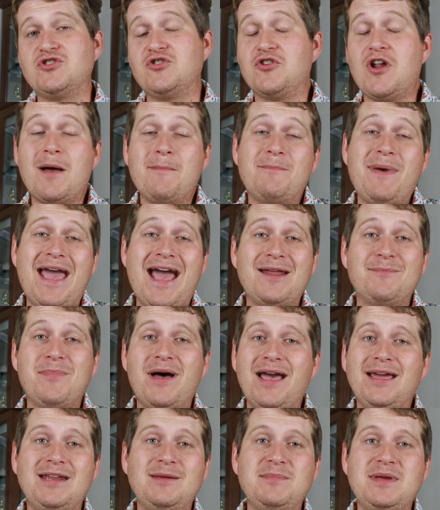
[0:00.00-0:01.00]
They're not bad
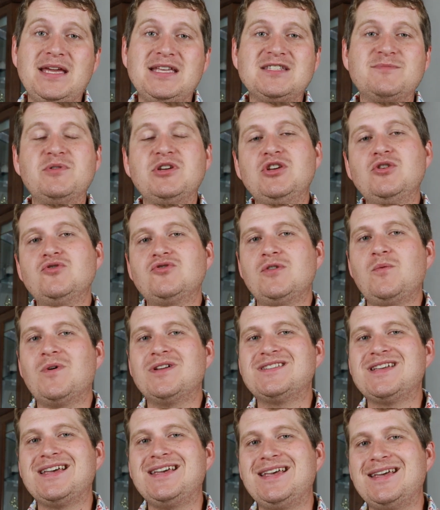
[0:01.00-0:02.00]
by any means, but usually
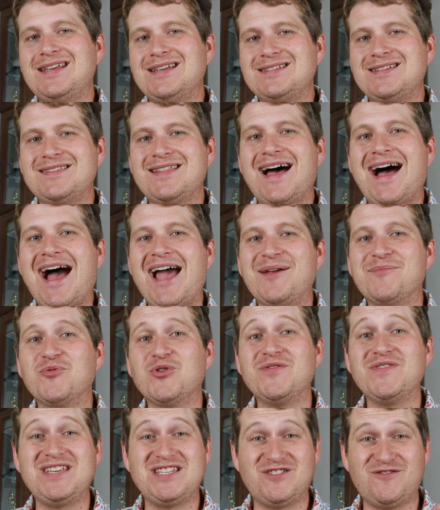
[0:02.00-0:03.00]
once I get into the
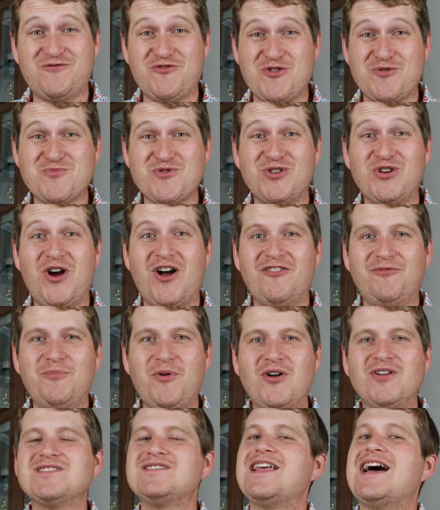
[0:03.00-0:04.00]
hybrid, these firmer golf
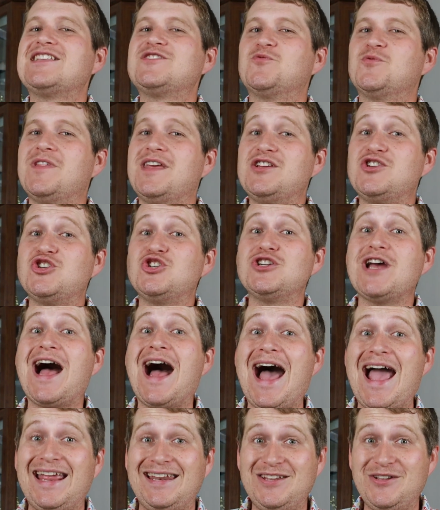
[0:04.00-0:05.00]
balls, that's where they
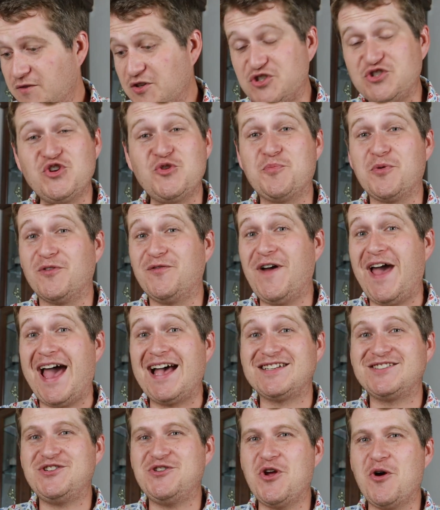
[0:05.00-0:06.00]
shine. The super
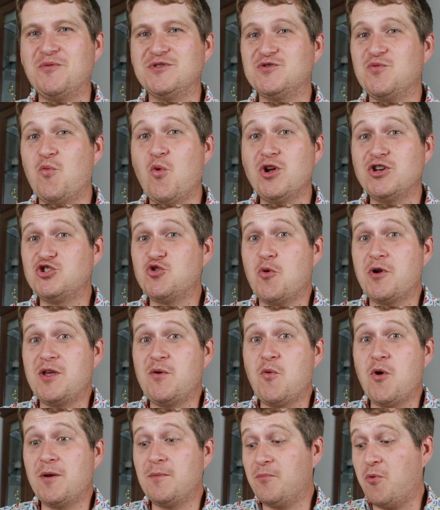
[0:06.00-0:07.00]
fast, you know, was
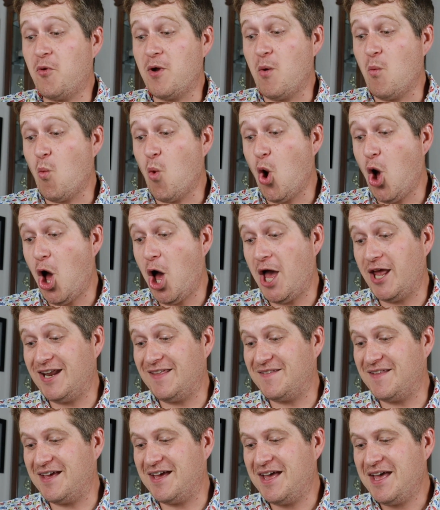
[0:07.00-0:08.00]

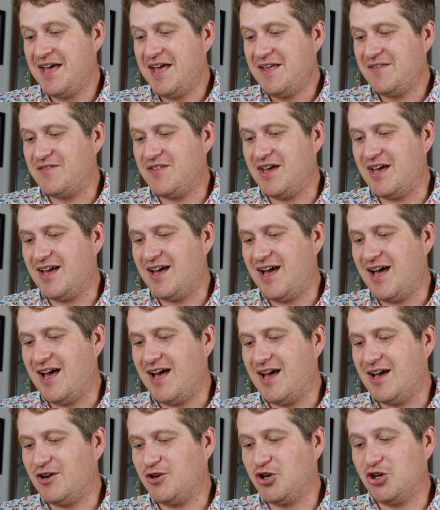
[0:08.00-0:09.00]
121.1, and
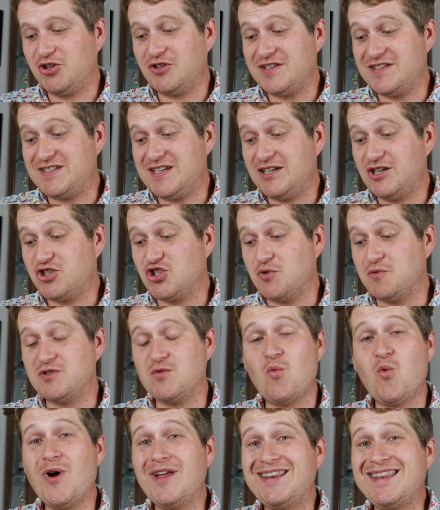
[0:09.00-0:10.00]
the Kirkland Signature
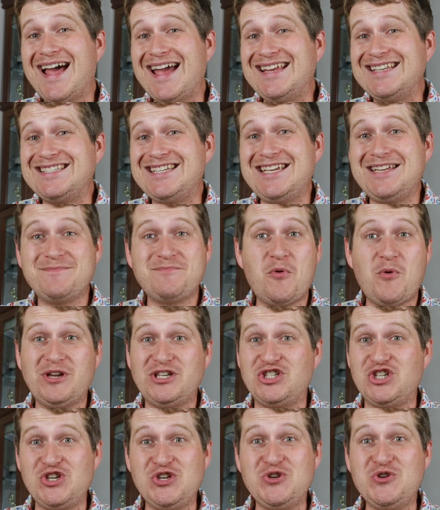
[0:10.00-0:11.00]
was
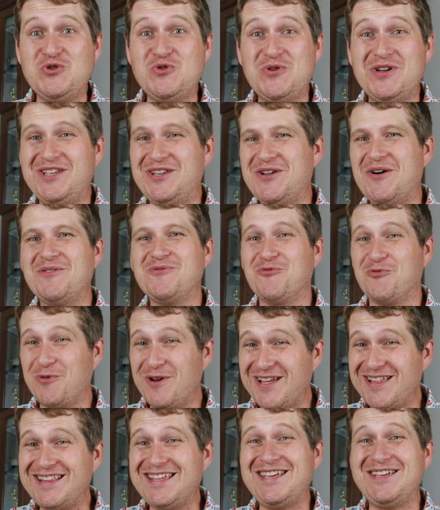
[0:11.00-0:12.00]
119.2, and you know,
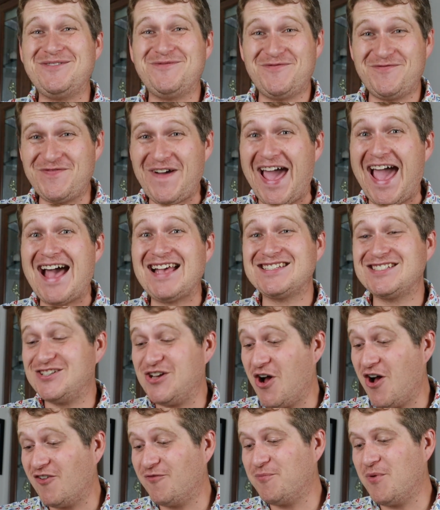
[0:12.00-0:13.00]
really
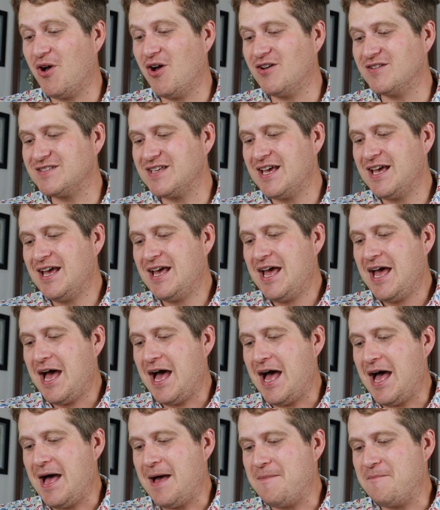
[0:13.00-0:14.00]
fast golf balls.
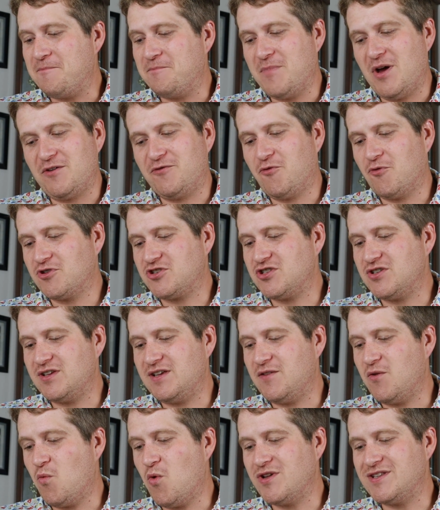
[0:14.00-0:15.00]

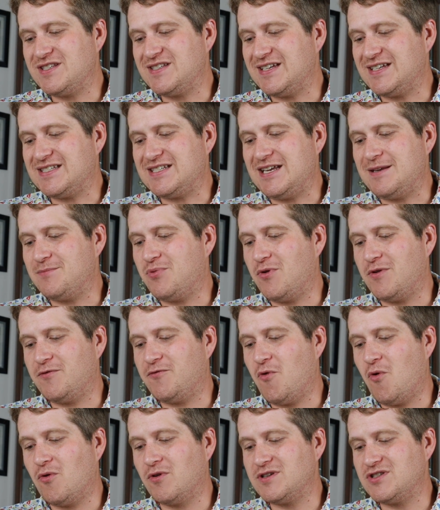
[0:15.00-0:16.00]
Unfortunately, the
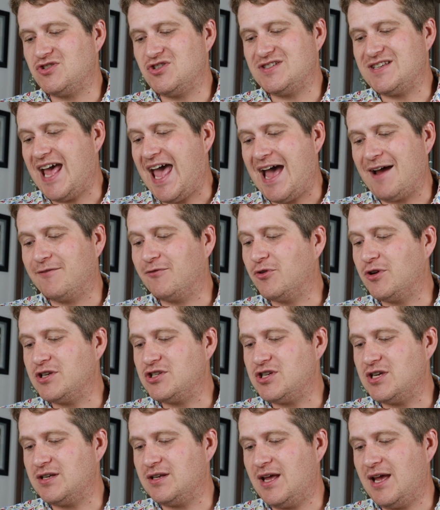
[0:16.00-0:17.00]
116.4 is just
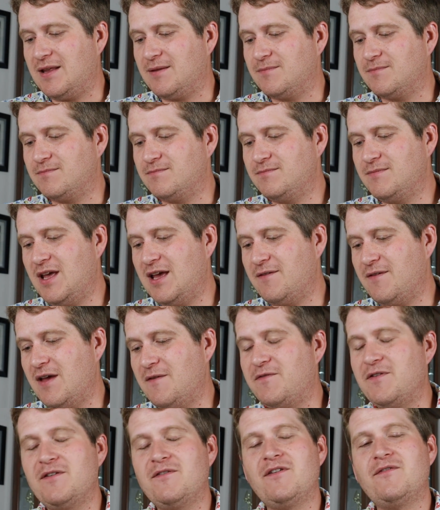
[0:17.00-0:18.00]
average, and
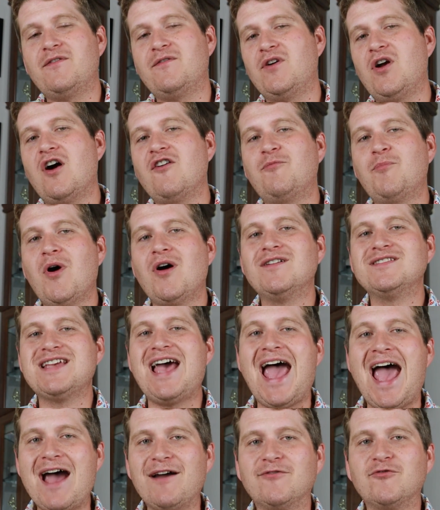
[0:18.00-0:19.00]
if a golf ball is
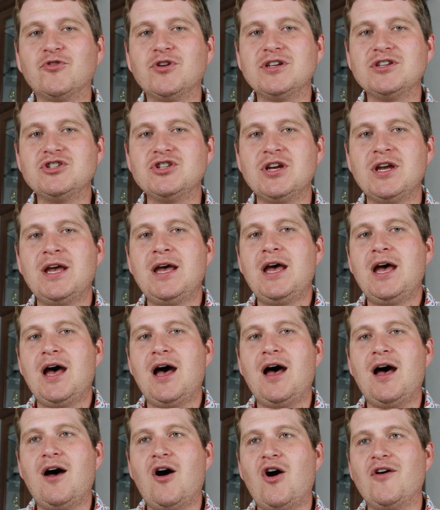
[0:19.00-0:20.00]
average
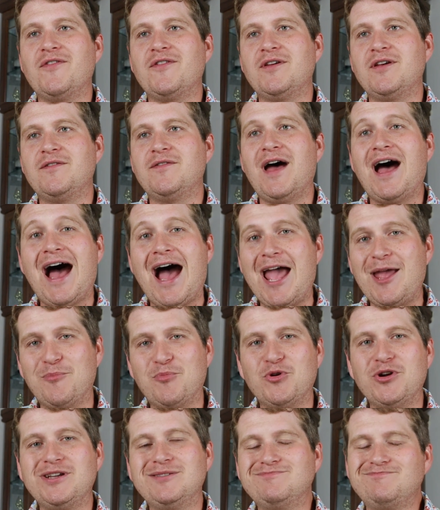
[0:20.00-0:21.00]
on the
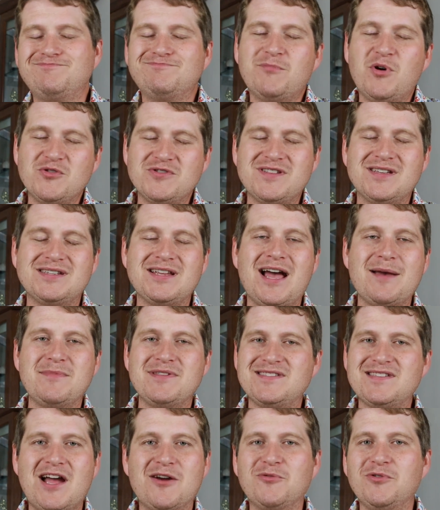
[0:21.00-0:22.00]
hybrid, most of the
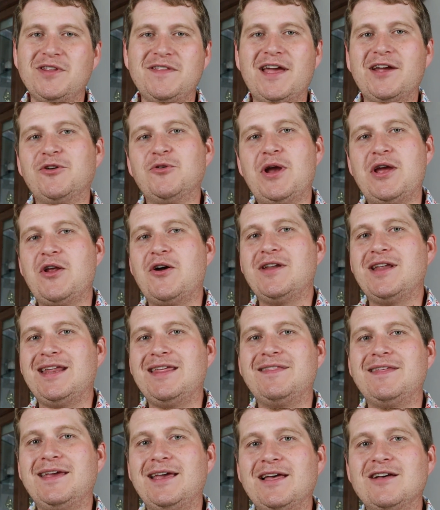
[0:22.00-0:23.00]
time it's not really that great on anything